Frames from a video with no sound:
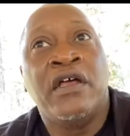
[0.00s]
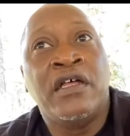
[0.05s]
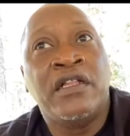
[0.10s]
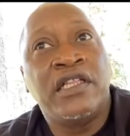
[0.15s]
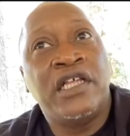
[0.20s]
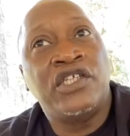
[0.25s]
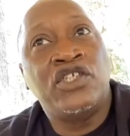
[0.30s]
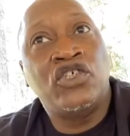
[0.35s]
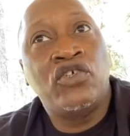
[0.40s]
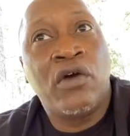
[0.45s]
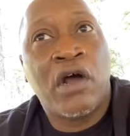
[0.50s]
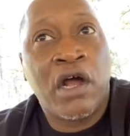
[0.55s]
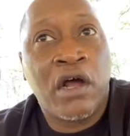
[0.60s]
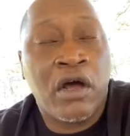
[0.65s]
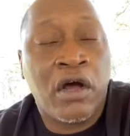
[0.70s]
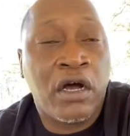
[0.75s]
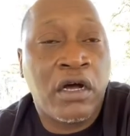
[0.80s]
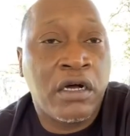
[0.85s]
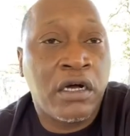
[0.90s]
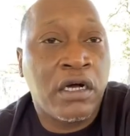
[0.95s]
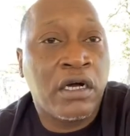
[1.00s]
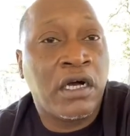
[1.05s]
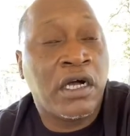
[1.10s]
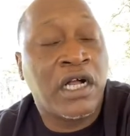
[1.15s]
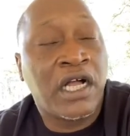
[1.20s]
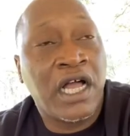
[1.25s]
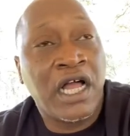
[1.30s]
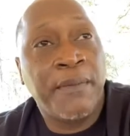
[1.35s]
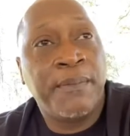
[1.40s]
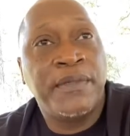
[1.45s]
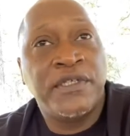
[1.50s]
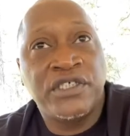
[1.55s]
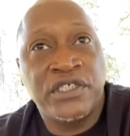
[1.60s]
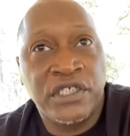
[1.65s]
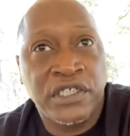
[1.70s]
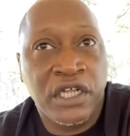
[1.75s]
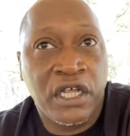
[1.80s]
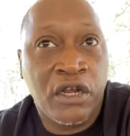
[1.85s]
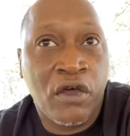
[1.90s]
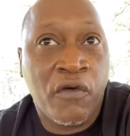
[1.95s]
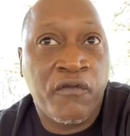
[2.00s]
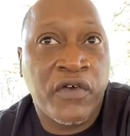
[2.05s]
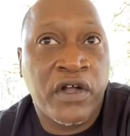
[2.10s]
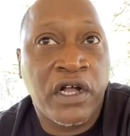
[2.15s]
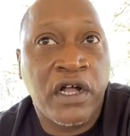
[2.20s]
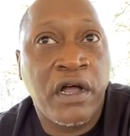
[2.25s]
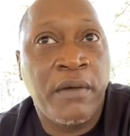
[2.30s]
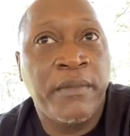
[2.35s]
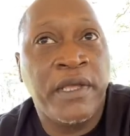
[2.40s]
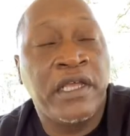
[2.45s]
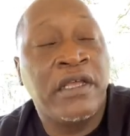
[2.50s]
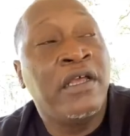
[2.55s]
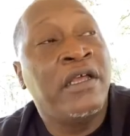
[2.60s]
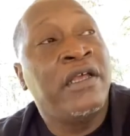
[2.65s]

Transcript: that you are accomplishing and overcoming.